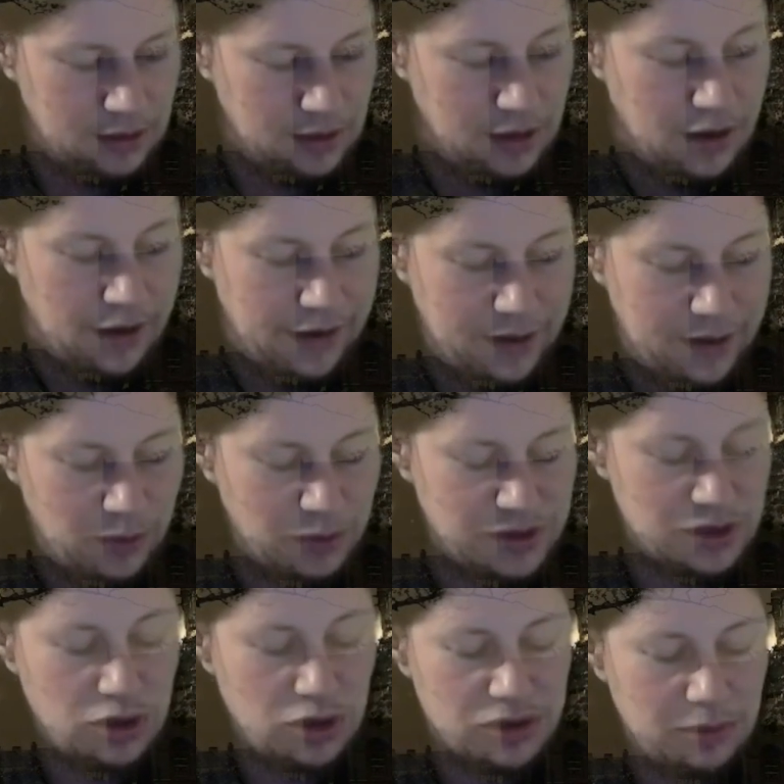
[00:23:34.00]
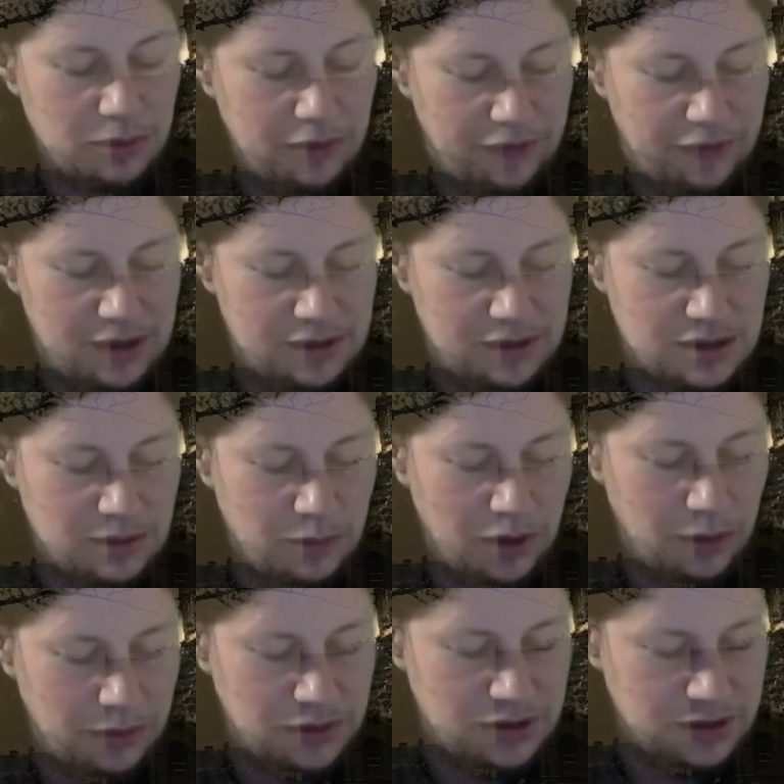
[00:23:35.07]
Was a jostle with friends and
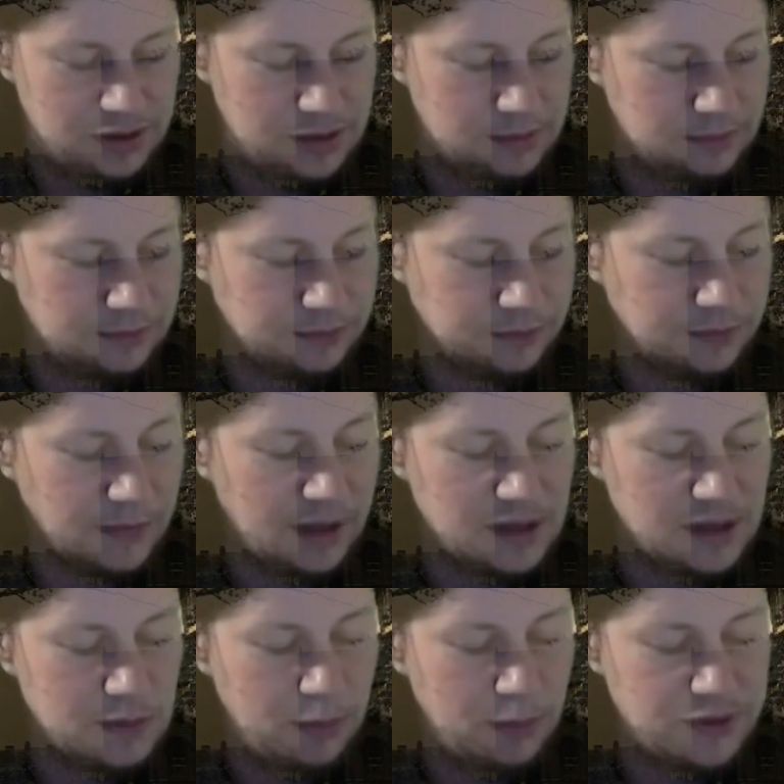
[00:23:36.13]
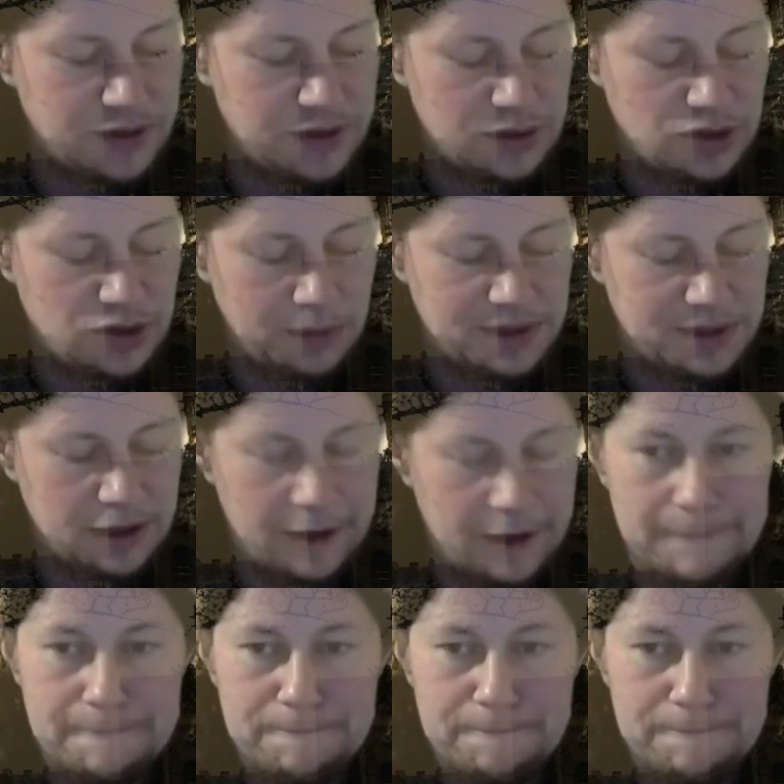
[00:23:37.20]
well-wishers, as were most of the shops tonight.